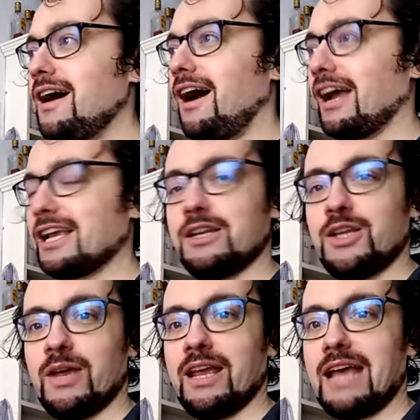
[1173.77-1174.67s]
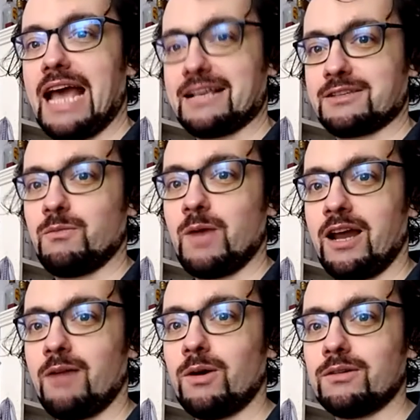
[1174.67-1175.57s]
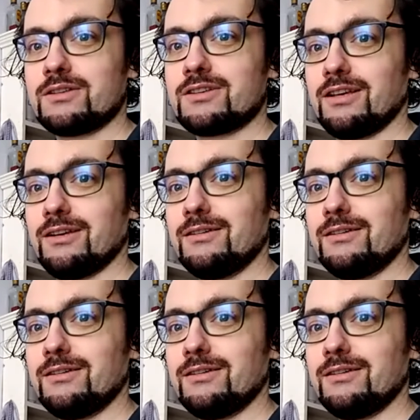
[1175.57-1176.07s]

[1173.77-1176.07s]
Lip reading: I can do it as and when I want to,